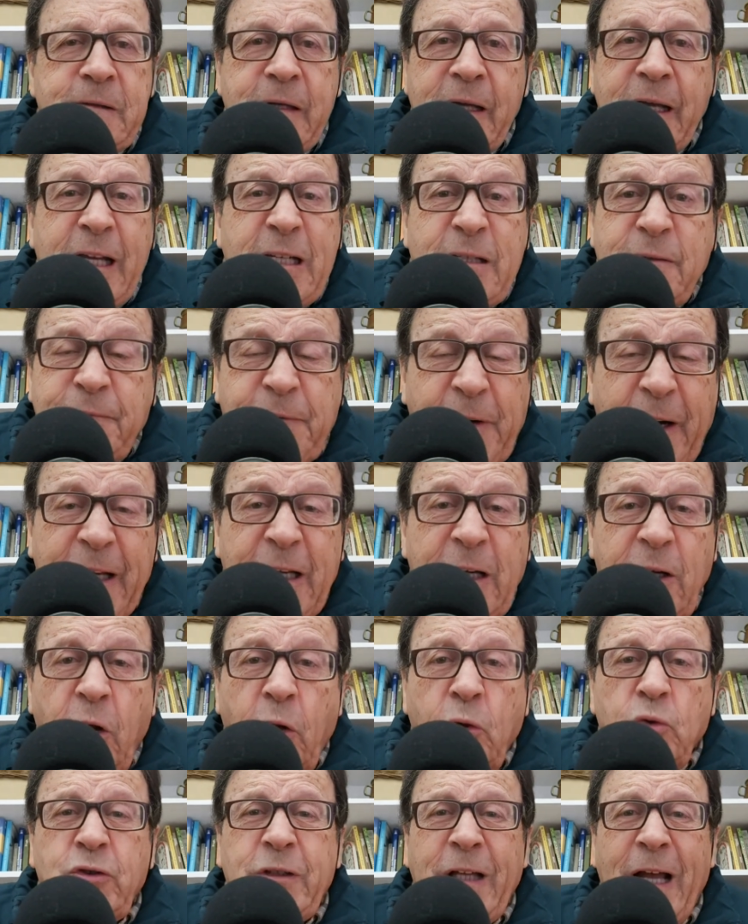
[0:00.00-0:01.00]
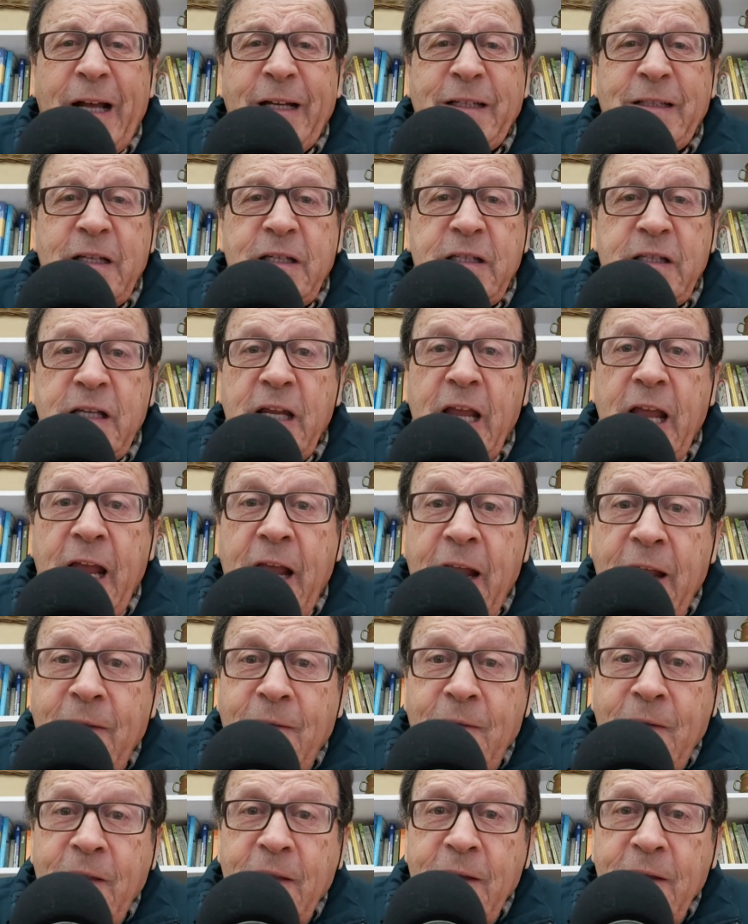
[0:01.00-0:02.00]
has very low taxes,
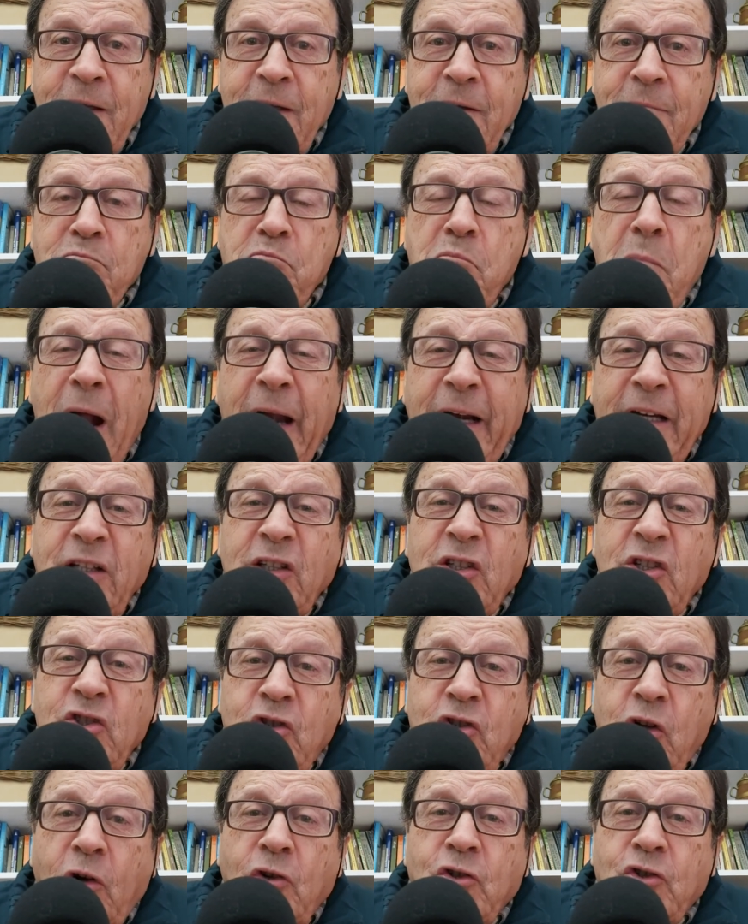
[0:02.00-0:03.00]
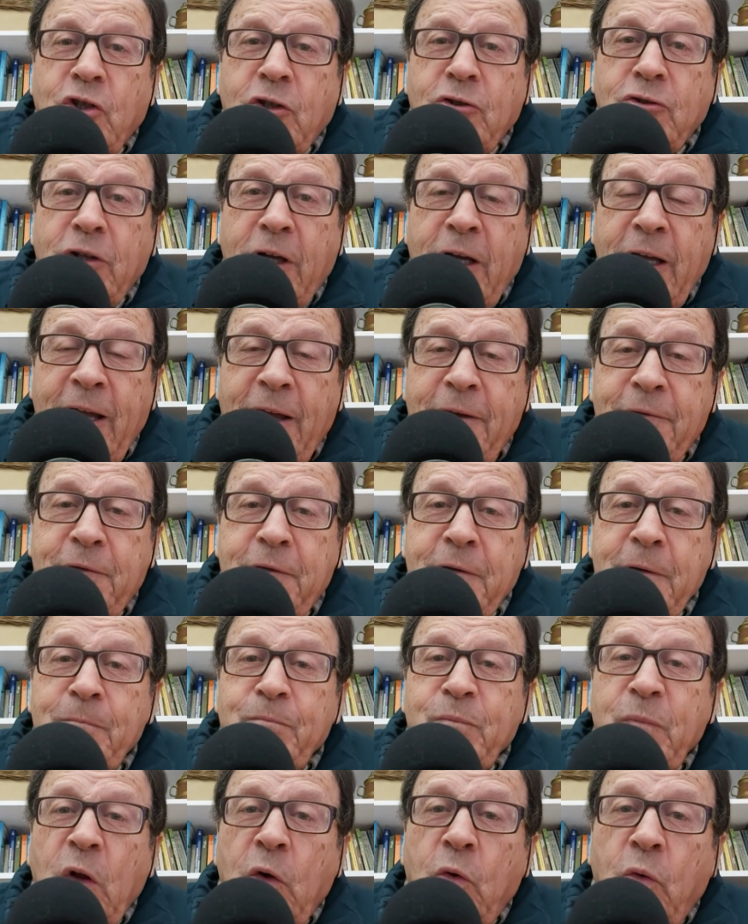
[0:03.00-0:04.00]
and manages also to have
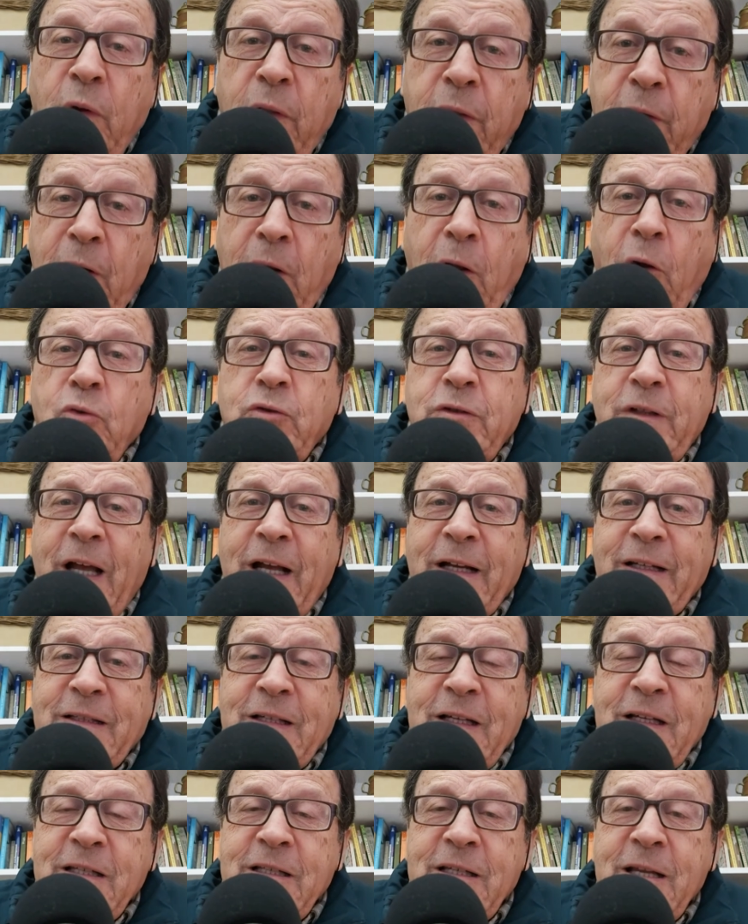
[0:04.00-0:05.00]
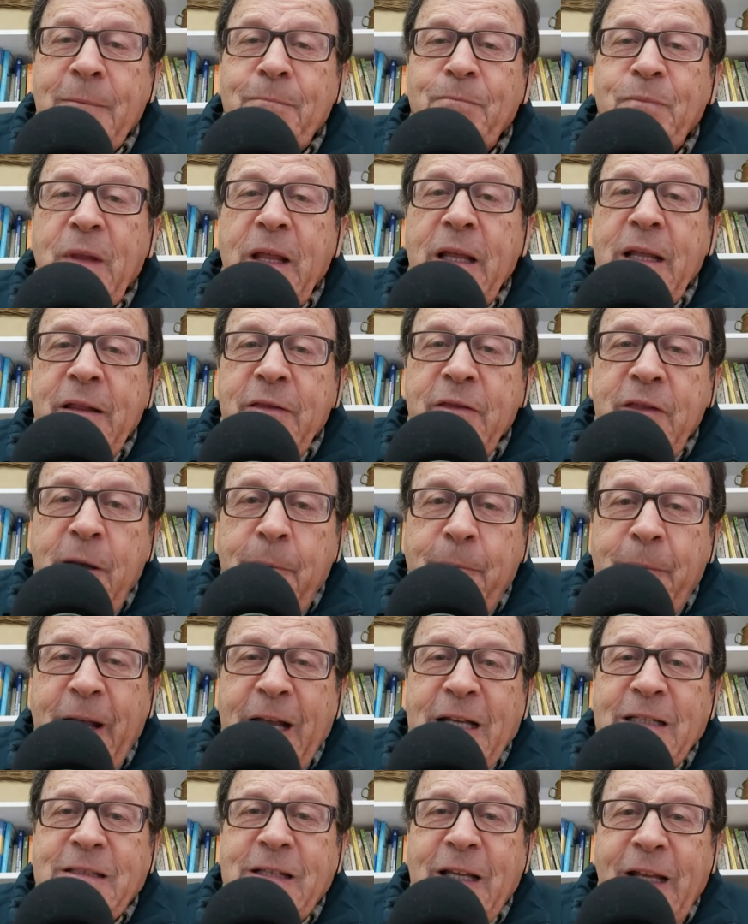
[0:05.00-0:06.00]
with low taxes, the
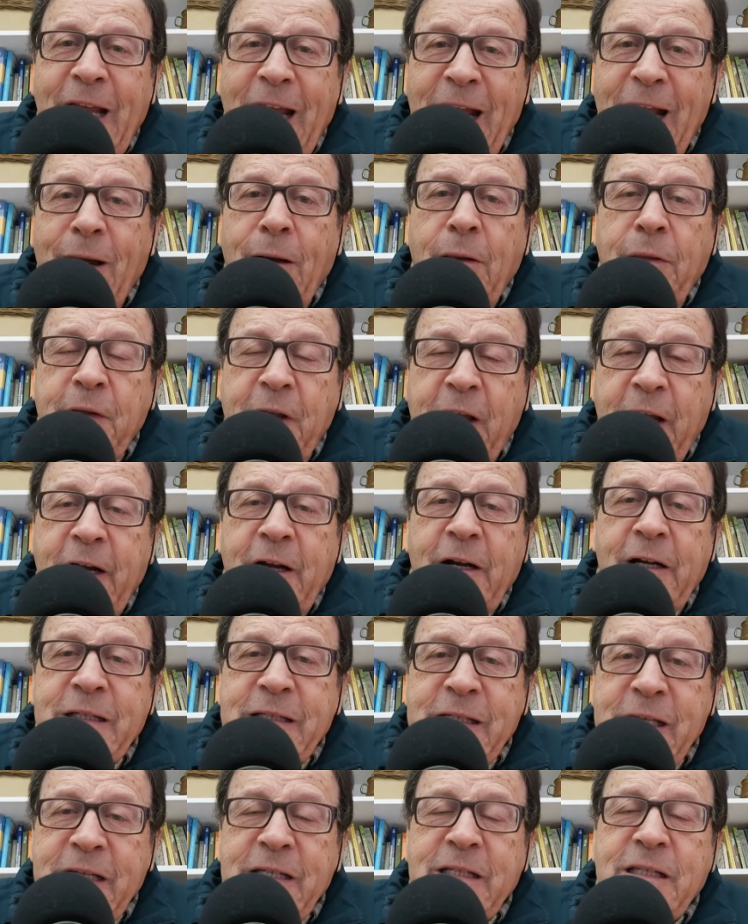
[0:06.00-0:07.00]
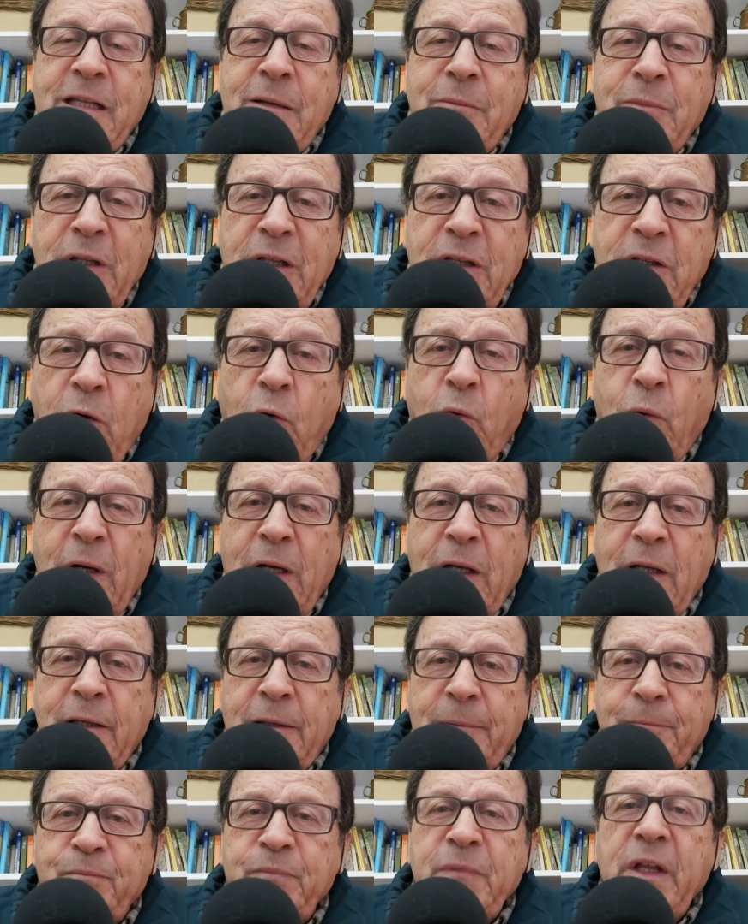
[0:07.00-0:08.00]
best healthcare system in the
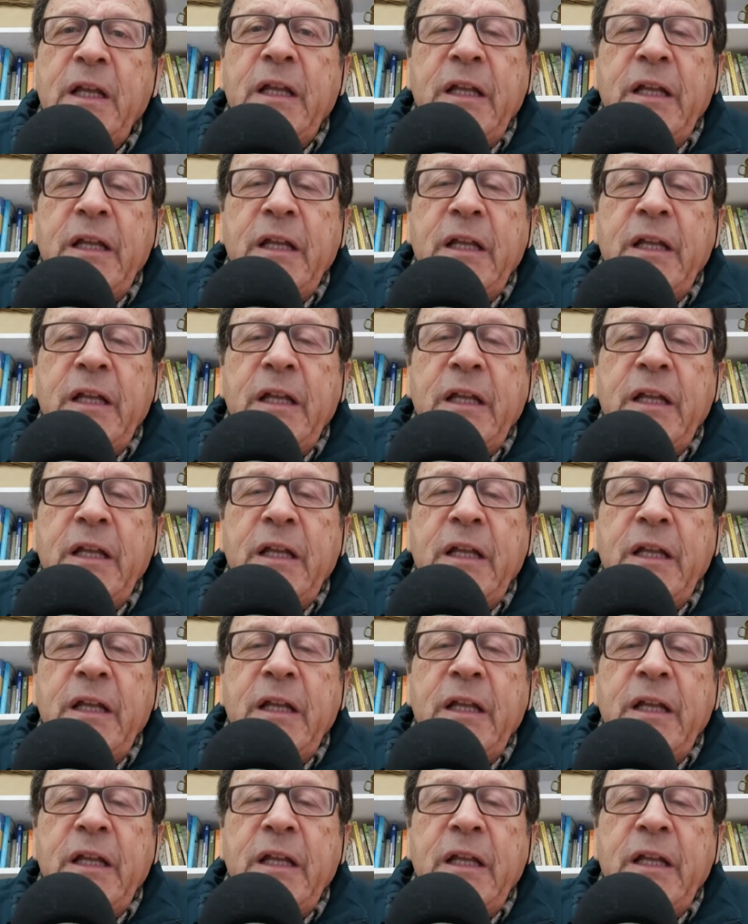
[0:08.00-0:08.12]
world.